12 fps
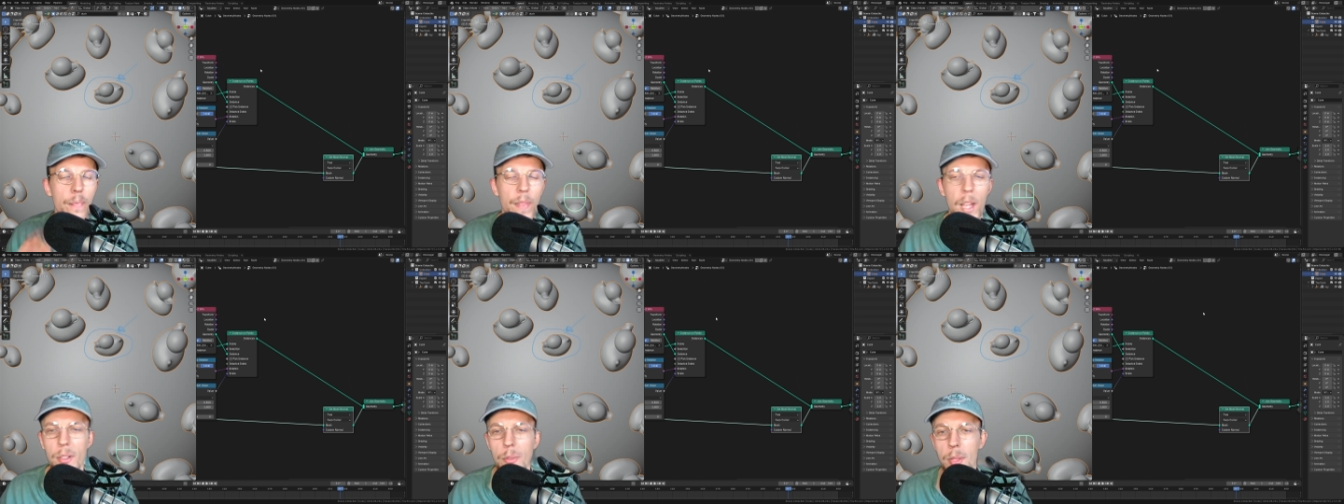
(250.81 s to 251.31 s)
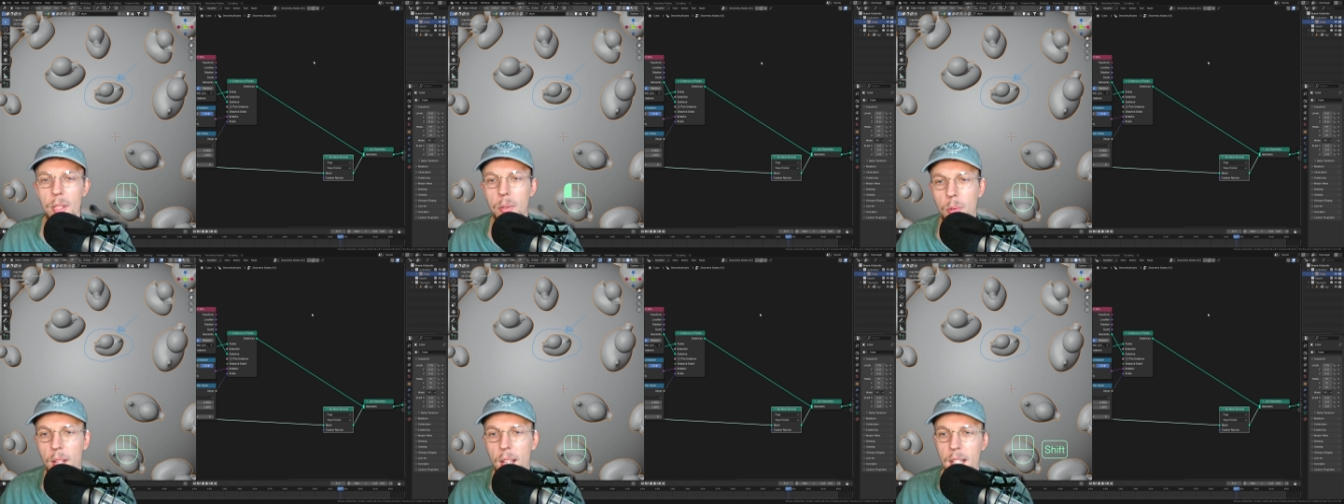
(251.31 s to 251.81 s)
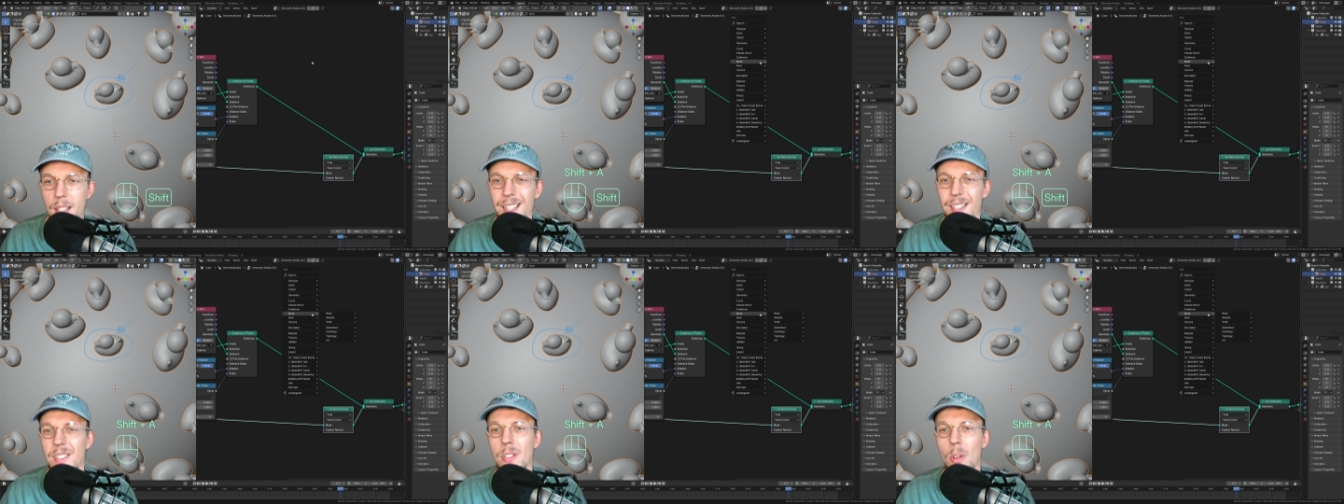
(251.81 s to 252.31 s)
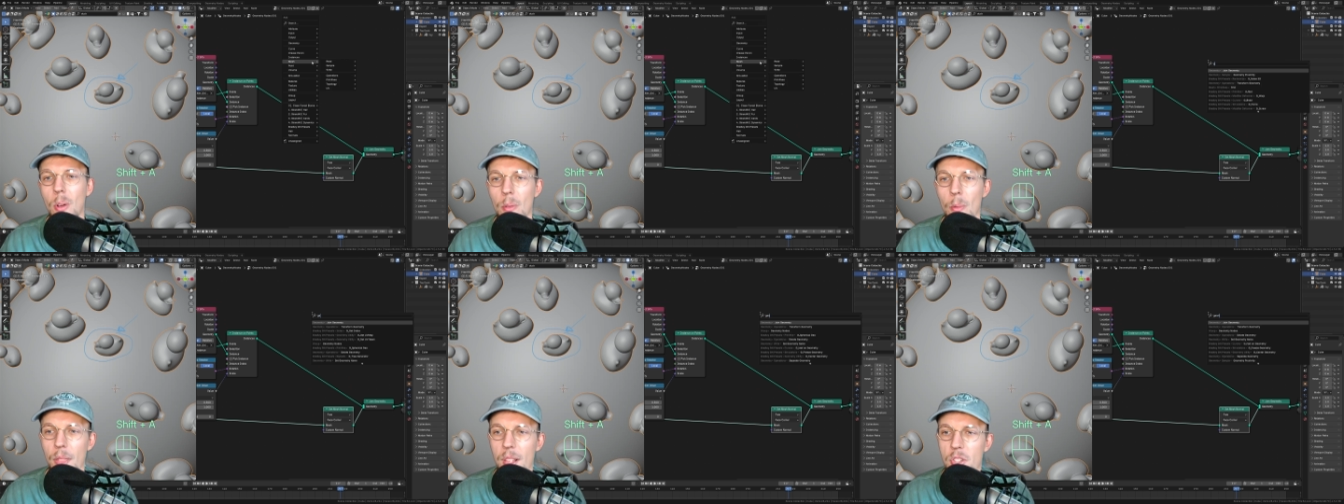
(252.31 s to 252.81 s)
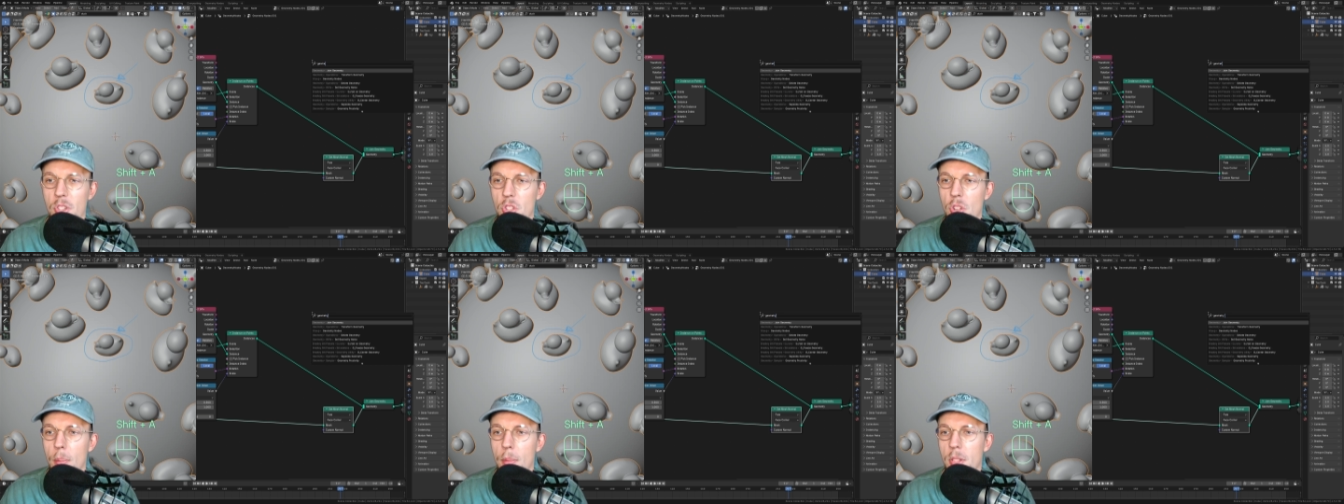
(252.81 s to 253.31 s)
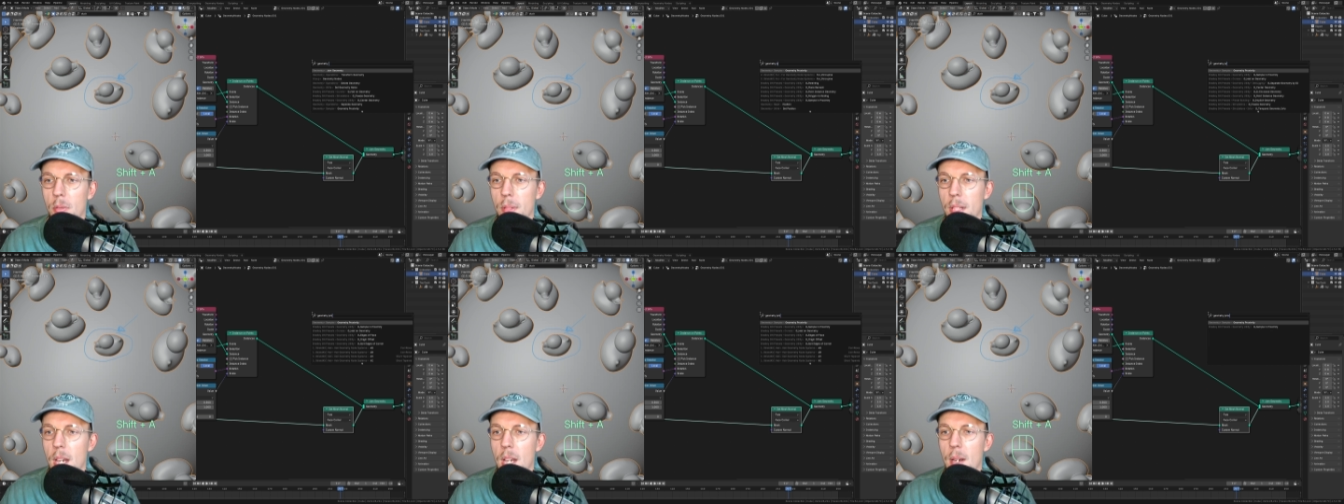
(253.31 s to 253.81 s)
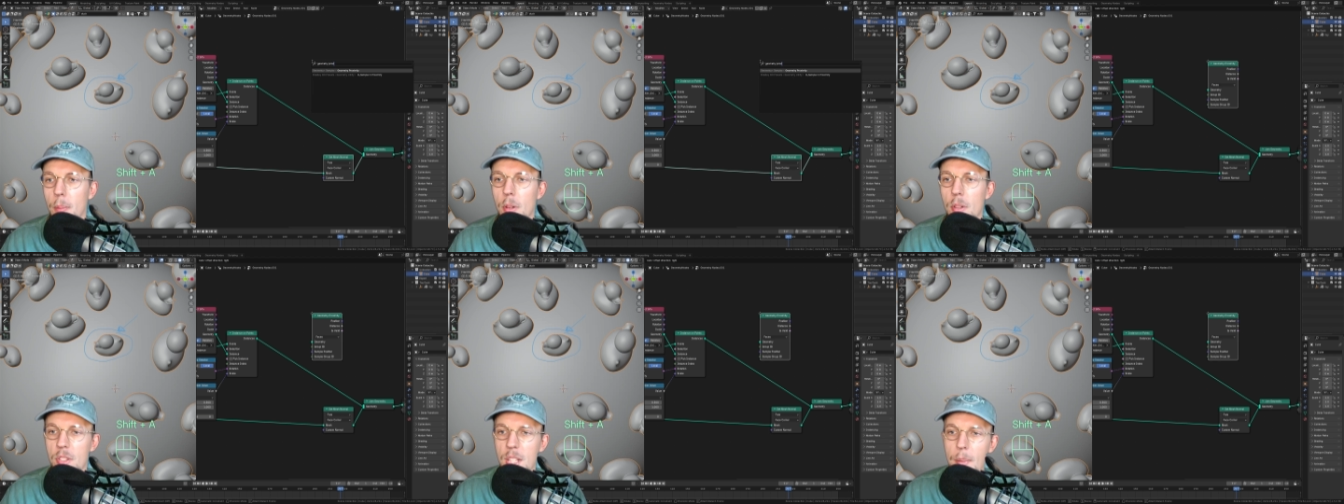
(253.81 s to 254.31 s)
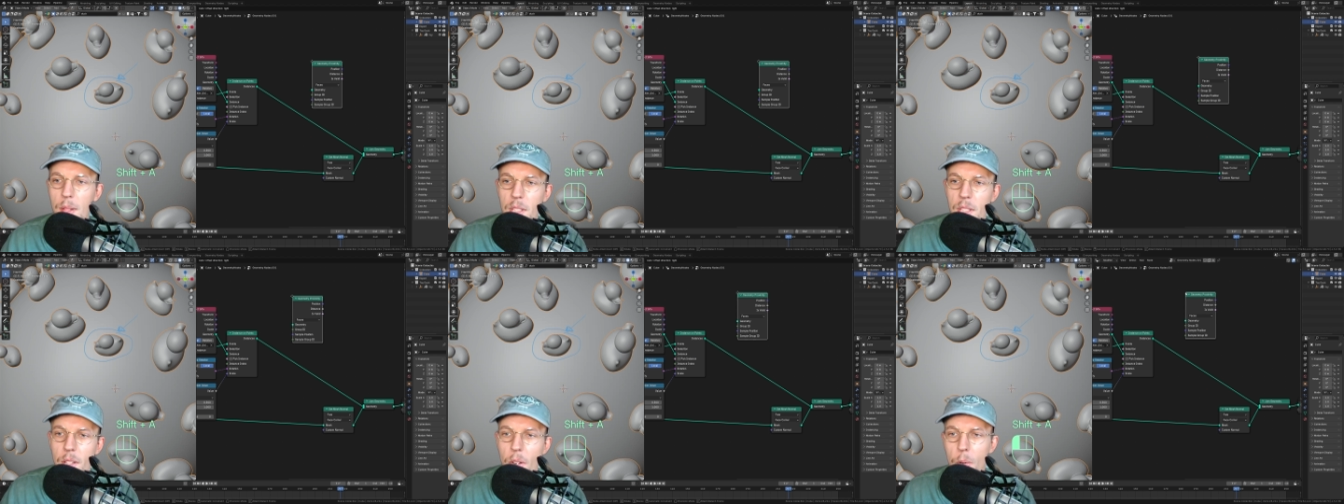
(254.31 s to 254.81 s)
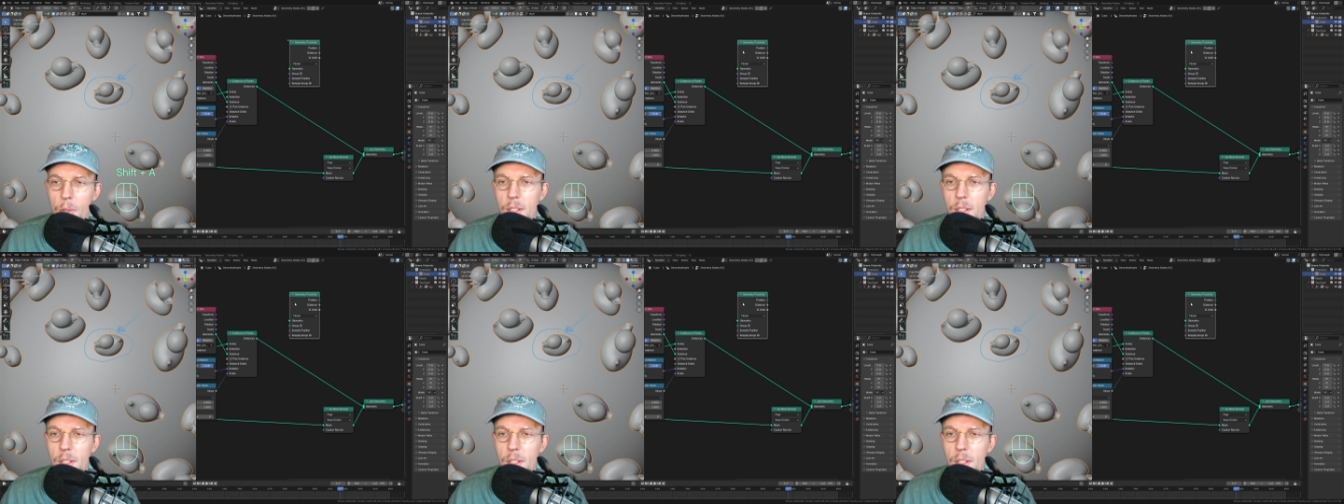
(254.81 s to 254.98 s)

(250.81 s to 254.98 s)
How do we do that? It's done with a geometry proximity node.